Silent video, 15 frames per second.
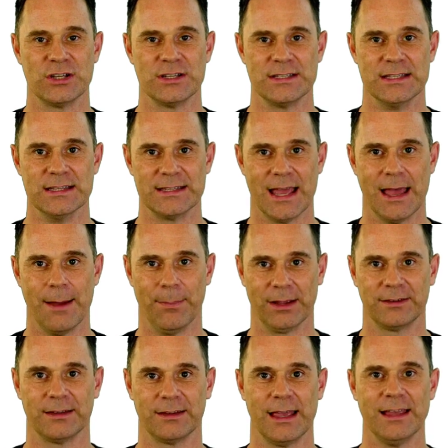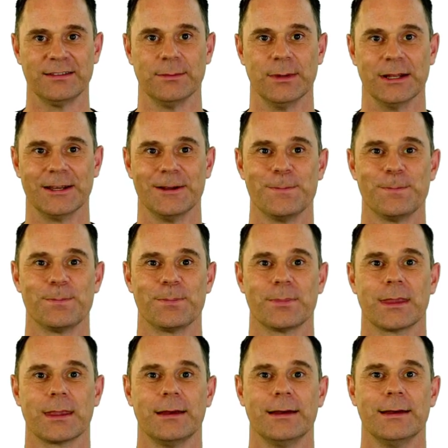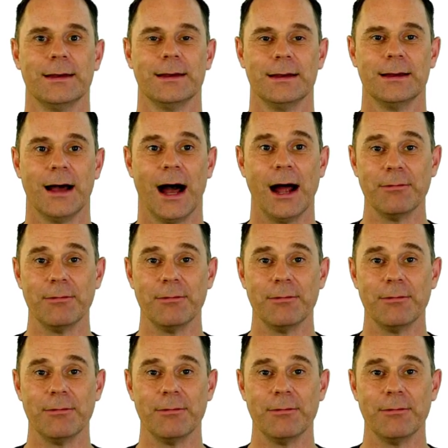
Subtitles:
this epic's estimate. I